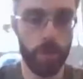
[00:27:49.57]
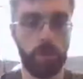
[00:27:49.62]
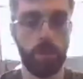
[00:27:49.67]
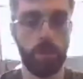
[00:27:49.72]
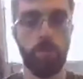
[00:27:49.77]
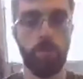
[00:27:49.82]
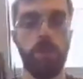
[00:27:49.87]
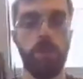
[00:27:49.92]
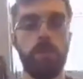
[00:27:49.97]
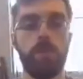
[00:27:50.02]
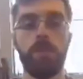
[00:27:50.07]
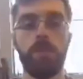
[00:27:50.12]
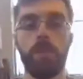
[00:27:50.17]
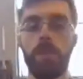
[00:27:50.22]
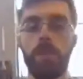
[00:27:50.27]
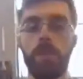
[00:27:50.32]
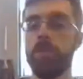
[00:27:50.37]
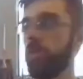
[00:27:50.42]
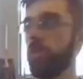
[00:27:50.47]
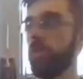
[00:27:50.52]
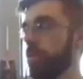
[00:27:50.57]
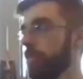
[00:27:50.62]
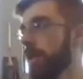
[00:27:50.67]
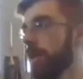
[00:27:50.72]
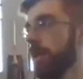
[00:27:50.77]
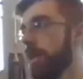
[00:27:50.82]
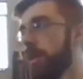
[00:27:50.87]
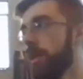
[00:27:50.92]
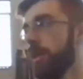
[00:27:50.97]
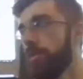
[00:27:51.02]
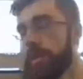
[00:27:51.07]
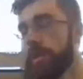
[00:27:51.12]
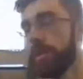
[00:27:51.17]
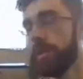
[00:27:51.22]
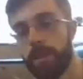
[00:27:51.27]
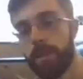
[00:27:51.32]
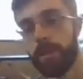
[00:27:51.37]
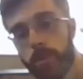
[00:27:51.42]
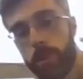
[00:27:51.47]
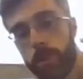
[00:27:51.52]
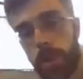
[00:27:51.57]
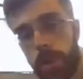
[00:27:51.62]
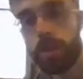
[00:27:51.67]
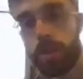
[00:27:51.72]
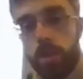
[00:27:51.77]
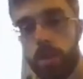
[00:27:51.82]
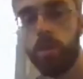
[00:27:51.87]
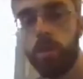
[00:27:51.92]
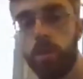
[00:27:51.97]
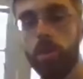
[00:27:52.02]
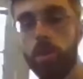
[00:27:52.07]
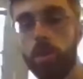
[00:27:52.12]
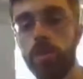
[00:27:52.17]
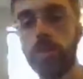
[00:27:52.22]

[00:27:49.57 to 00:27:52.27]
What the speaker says: pieces that you can do. The next one we're going to go over is a